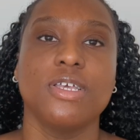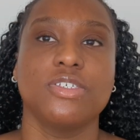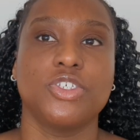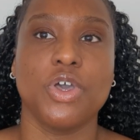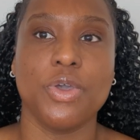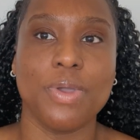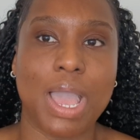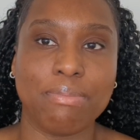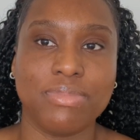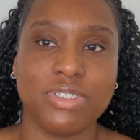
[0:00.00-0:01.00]
So
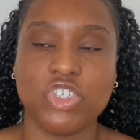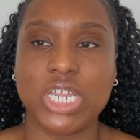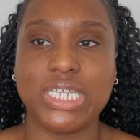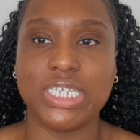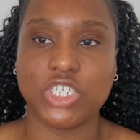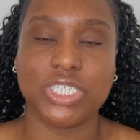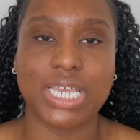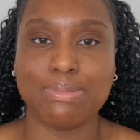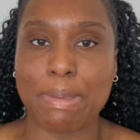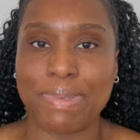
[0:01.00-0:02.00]
I'm trying to
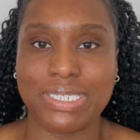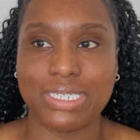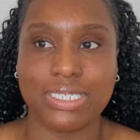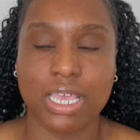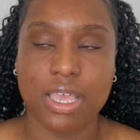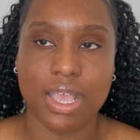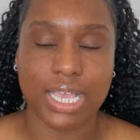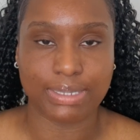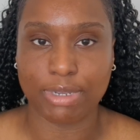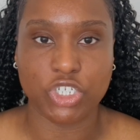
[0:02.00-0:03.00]
digitize my business
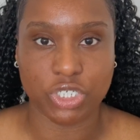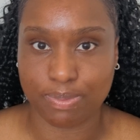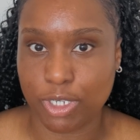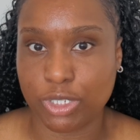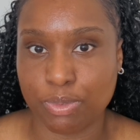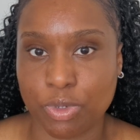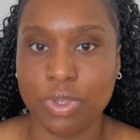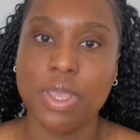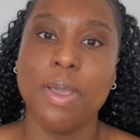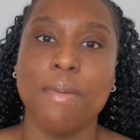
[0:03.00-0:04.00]
as much as
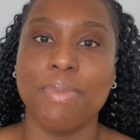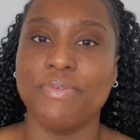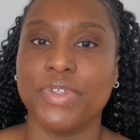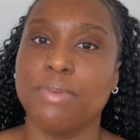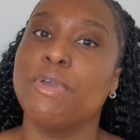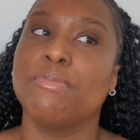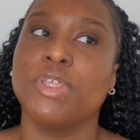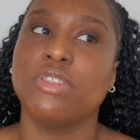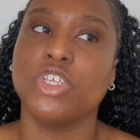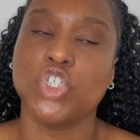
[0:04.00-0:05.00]
possible, but for the
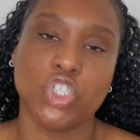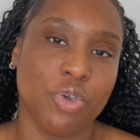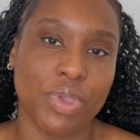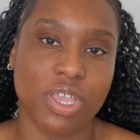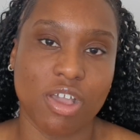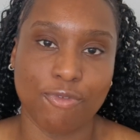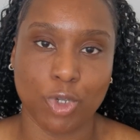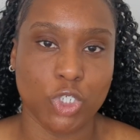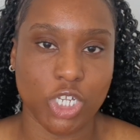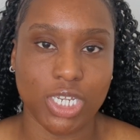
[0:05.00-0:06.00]
moment the sewing
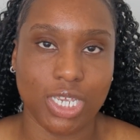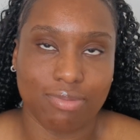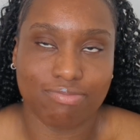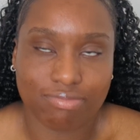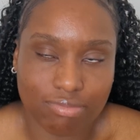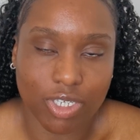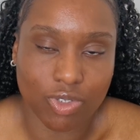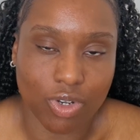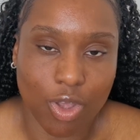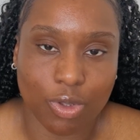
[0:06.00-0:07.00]
unfortunately
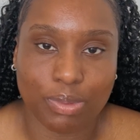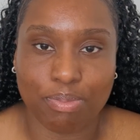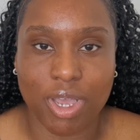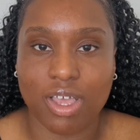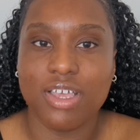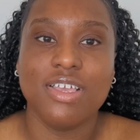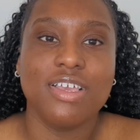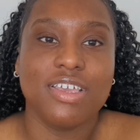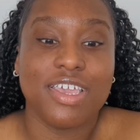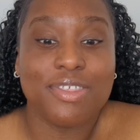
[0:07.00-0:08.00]
is on hold. But
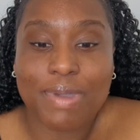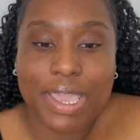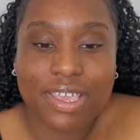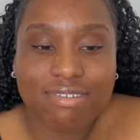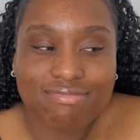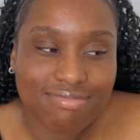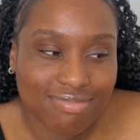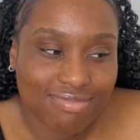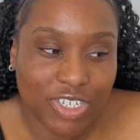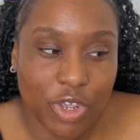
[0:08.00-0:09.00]
either way,
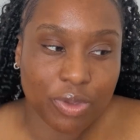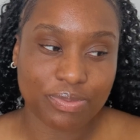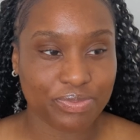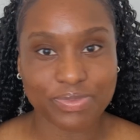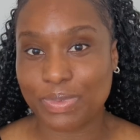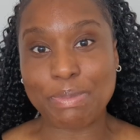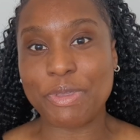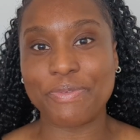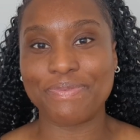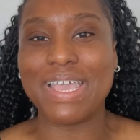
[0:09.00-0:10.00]
you know, we
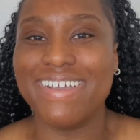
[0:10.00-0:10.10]
move.